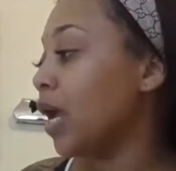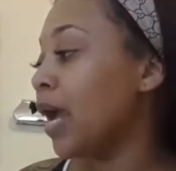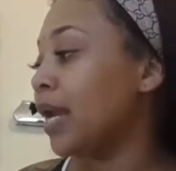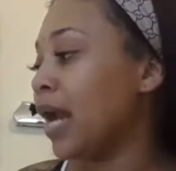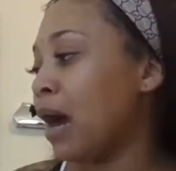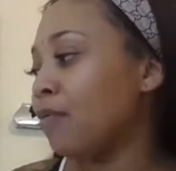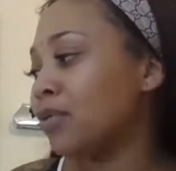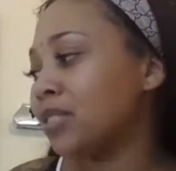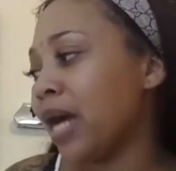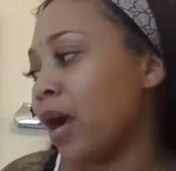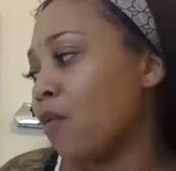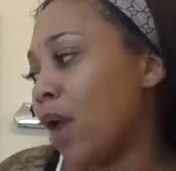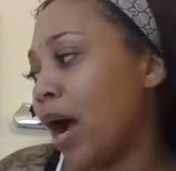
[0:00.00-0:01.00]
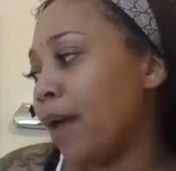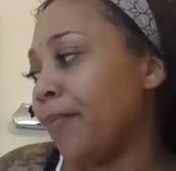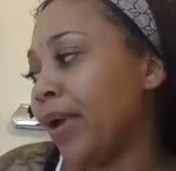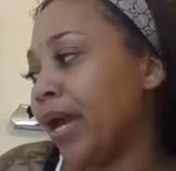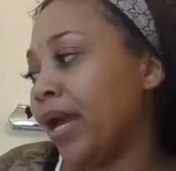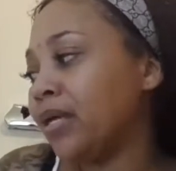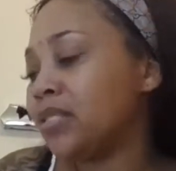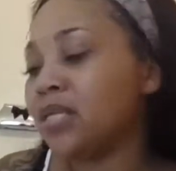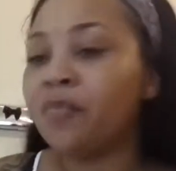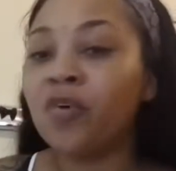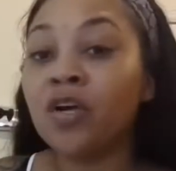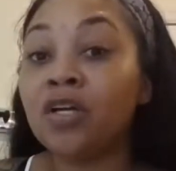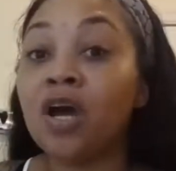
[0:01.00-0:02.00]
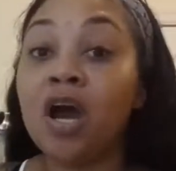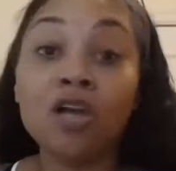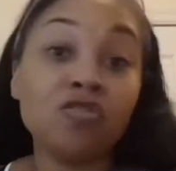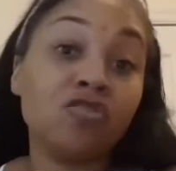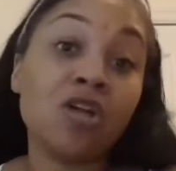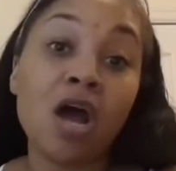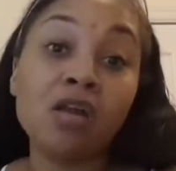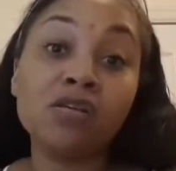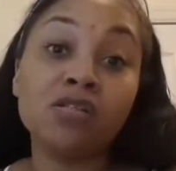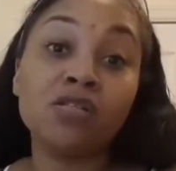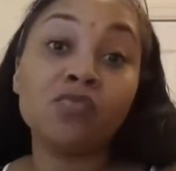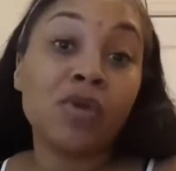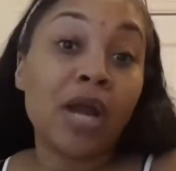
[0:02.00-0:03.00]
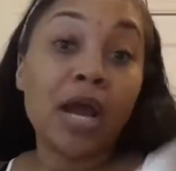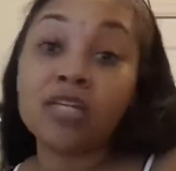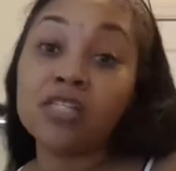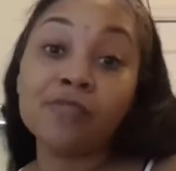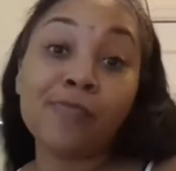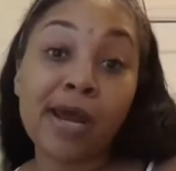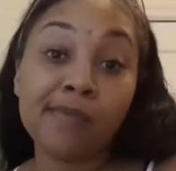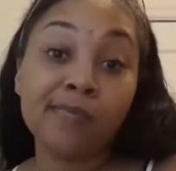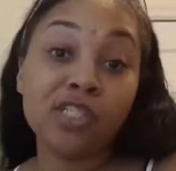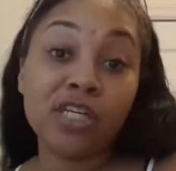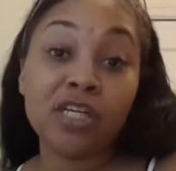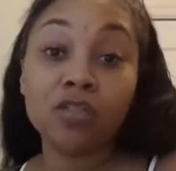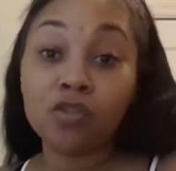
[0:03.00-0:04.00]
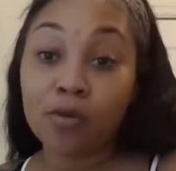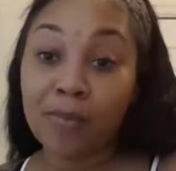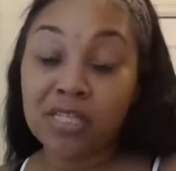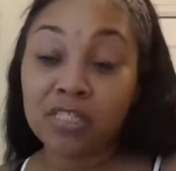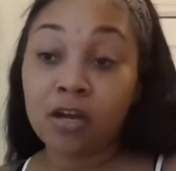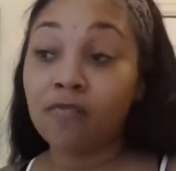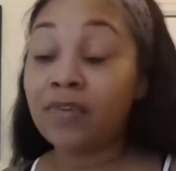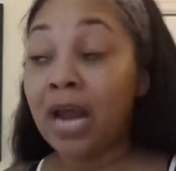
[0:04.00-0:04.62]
And I was like, why pay someone $100 when I could just buy the machine and do it myself?